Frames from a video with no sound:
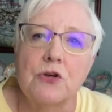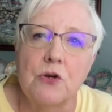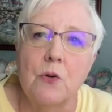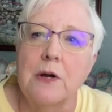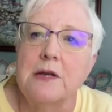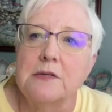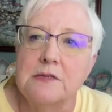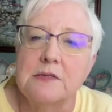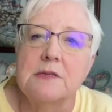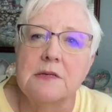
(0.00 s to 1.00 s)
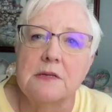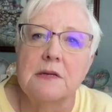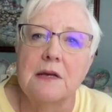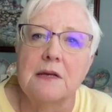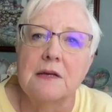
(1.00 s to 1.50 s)
turquoise,
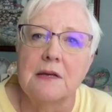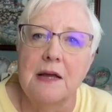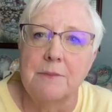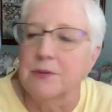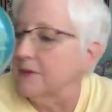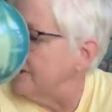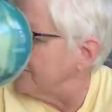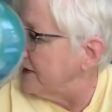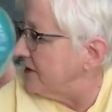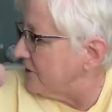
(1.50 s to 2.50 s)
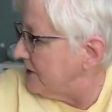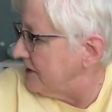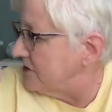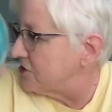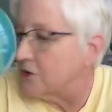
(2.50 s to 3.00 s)
I believe. Light
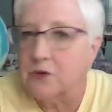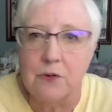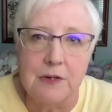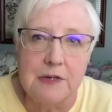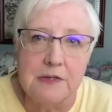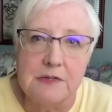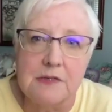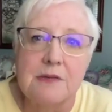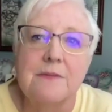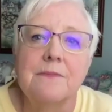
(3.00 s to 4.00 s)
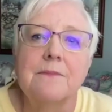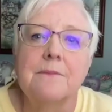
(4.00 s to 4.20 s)
green and turquoise.